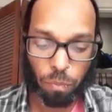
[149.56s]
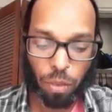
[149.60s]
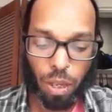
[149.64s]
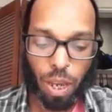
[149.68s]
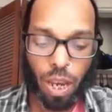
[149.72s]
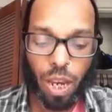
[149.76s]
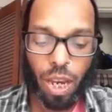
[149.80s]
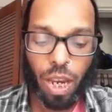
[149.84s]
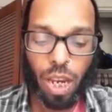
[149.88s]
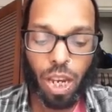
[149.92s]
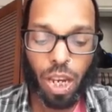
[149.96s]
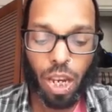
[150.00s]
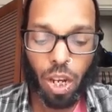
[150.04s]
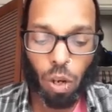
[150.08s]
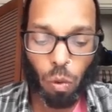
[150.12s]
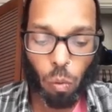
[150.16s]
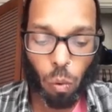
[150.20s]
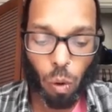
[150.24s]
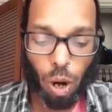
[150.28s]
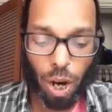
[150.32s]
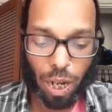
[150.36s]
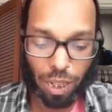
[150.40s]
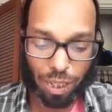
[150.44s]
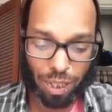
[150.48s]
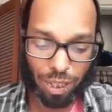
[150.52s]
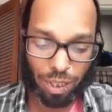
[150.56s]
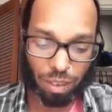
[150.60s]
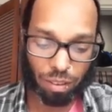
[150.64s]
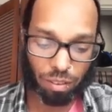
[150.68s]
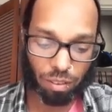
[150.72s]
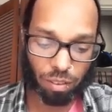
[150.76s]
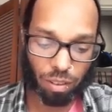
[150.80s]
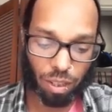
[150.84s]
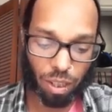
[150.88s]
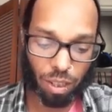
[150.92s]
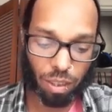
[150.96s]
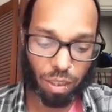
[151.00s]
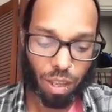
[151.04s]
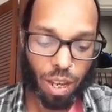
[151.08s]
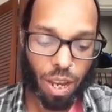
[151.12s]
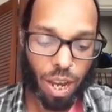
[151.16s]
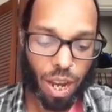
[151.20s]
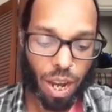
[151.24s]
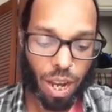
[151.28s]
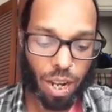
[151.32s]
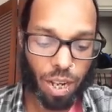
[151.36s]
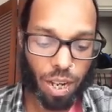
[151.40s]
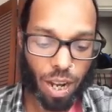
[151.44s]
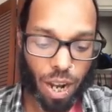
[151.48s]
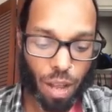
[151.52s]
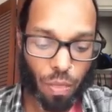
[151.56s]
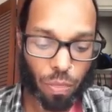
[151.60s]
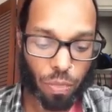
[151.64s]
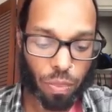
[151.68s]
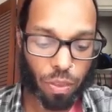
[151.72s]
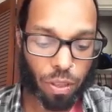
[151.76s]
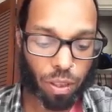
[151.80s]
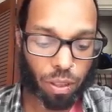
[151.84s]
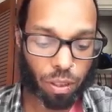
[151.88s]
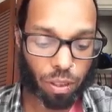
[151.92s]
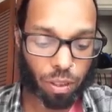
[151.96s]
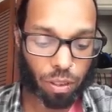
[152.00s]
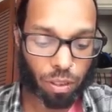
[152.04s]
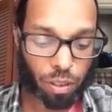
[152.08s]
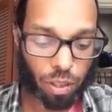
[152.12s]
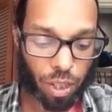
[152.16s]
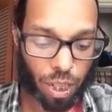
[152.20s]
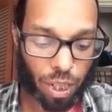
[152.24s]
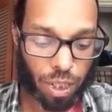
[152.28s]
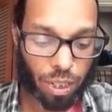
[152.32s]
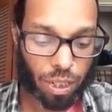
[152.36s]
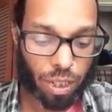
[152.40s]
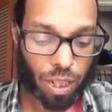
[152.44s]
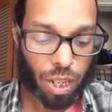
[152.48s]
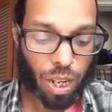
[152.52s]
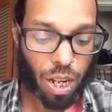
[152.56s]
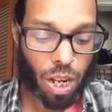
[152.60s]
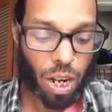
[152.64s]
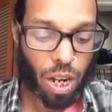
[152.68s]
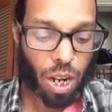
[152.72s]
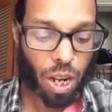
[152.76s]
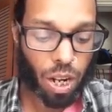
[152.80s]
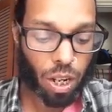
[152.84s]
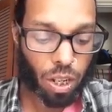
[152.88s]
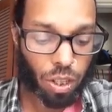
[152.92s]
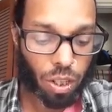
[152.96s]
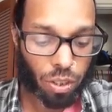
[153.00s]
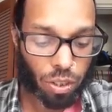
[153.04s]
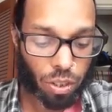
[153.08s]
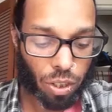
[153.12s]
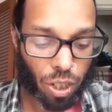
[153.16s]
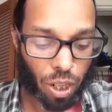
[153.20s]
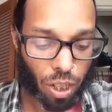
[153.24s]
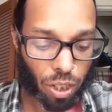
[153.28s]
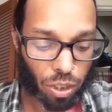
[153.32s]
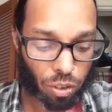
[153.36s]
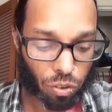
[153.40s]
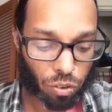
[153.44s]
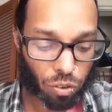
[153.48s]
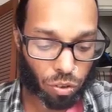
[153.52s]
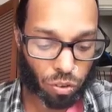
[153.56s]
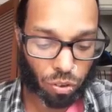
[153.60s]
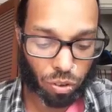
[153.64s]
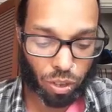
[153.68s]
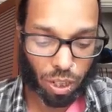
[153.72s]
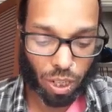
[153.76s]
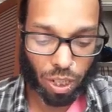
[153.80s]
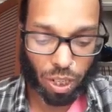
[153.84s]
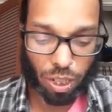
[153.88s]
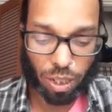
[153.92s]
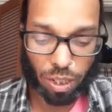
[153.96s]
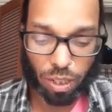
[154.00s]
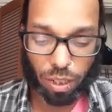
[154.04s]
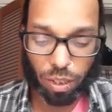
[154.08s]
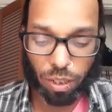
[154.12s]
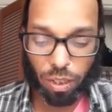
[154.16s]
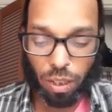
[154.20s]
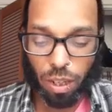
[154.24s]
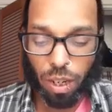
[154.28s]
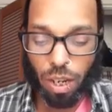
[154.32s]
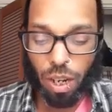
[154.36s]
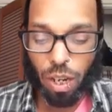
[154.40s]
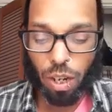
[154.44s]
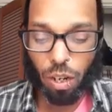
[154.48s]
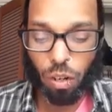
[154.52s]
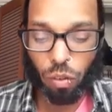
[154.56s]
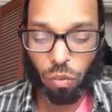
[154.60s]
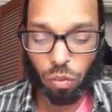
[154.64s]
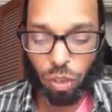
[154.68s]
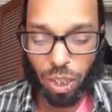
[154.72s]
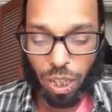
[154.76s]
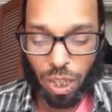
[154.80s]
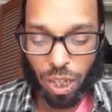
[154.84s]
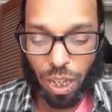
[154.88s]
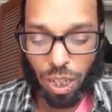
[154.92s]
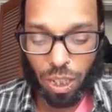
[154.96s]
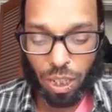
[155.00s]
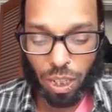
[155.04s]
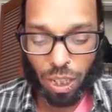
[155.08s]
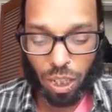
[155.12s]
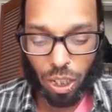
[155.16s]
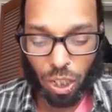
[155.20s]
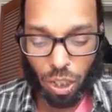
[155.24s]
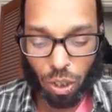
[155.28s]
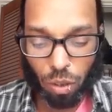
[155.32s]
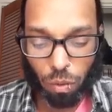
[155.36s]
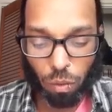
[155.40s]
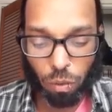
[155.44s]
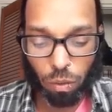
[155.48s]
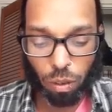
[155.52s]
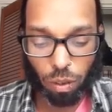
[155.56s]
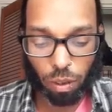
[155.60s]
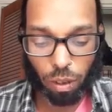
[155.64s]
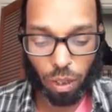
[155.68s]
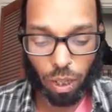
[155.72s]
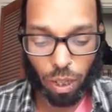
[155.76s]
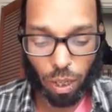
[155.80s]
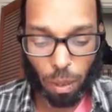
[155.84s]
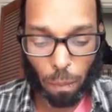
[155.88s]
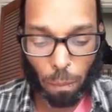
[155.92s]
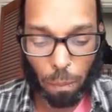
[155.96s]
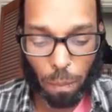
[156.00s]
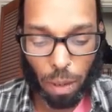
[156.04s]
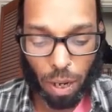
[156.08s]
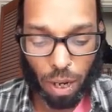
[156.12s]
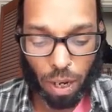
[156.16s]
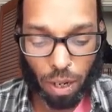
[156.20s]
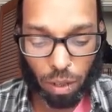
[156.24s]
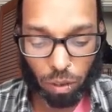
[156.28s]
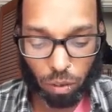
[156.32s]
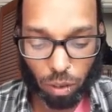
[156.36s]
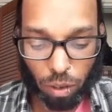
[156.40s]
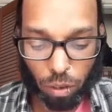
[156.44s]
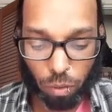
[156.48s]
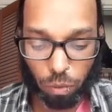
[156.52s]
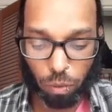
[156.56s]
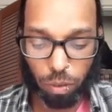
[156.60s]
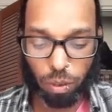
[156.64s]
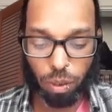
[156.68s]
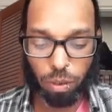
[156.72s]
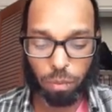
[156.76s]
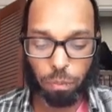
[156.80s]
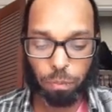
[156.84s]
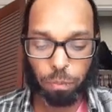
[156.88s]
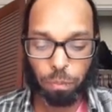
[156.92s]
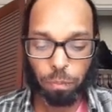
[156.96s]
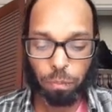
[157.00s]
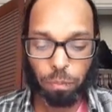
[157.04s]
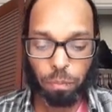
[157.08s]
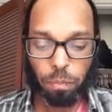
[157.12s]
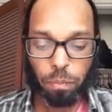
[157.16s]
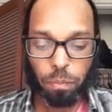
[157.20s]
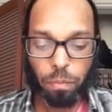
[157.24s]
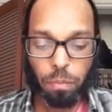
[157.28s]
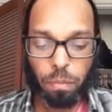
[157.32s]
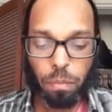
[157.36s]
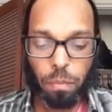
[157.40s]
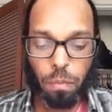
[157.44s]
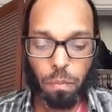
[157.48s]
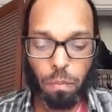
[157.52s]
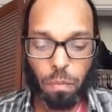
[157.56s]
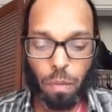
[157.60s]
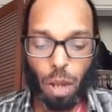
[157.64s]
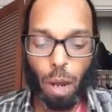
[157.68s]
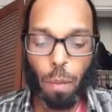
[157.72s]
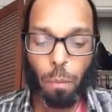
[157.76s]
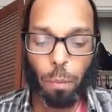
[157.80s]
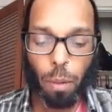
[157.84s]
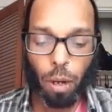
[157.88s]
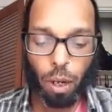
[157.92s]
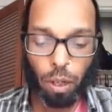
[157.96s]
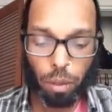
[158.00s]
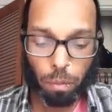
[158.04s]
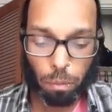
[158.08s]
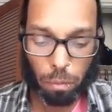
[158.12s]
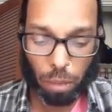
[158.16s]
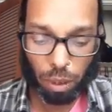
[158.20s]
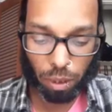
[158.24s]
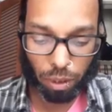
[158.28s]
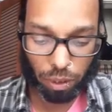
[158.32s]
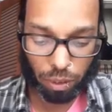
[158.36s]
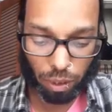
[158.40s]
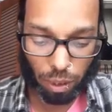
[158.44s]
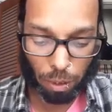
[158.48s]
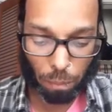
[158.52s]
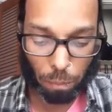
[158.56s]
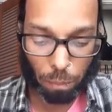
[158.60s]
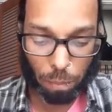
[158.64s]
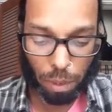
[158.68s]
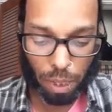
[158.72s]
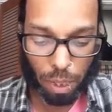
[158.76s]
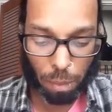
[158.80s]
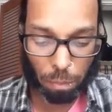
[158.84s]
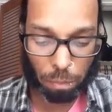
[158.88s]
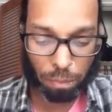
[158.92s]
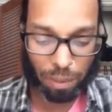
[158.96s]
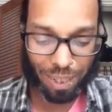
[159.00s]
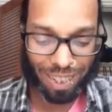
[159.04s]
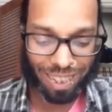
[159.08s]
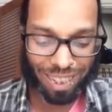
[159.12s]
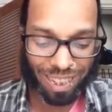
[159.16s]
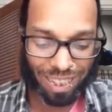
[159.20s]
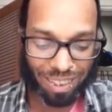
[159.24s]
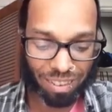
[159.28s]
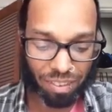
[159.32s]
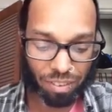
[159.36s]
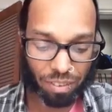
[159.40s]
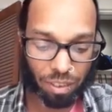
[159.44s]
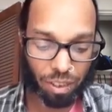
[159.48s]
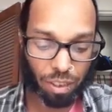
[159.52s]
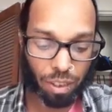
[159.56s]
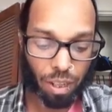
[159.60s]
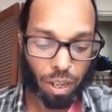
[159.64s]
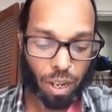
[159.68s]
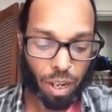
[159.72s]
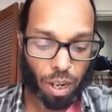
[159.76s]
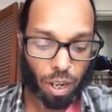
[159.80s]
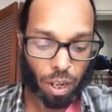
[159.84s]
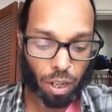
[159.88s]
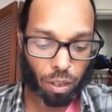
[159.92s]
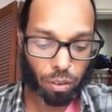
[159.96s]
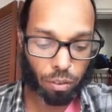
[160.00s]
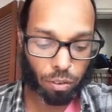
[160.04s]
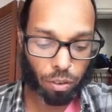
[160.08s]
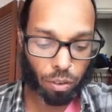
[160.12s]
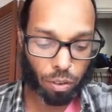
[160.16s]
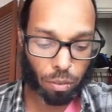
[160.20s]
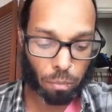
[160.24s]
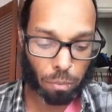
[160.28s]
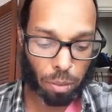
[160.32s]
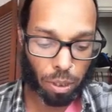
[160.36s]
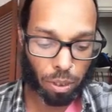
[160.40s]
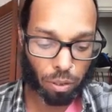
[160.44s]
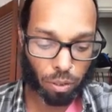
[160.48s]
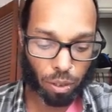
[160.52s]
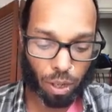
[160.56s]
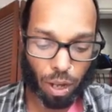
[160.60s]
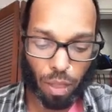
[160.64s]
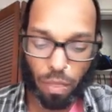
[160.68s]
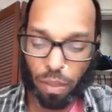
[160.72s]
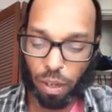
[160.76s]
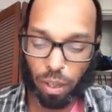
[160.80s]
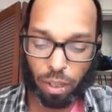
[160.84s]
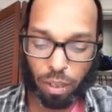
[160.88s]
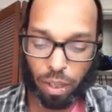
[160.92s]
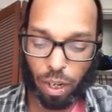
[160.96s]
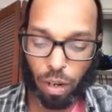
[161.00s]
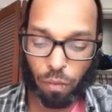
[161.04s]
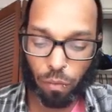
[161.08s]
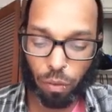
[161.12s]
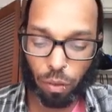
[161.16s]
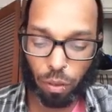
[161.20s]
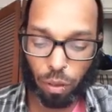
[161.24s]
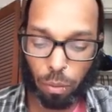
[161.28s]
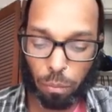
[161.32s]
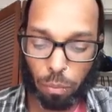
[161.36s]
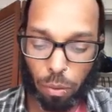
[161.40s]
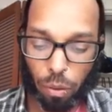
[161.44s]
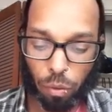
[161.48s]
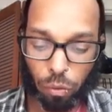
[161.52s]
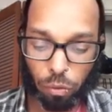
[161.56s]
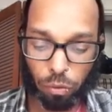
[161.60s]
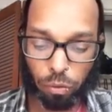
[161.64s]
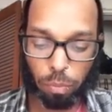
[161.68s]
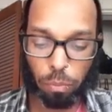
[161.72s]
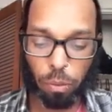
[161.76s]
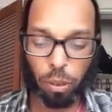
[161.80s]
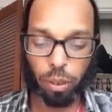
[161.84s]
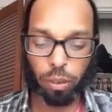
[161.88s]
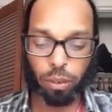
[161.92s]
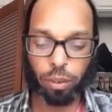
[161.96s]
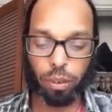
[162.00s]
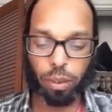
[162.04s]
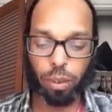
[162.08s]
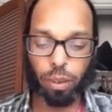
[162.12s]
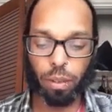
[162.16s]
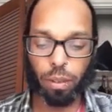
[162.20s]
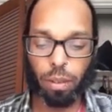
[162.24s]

equine in its length, and at the light, untonsured hair, grained and hued like pale oak. Buck Mulligan peeped an instant under the mirror and then covered the bowl smartly.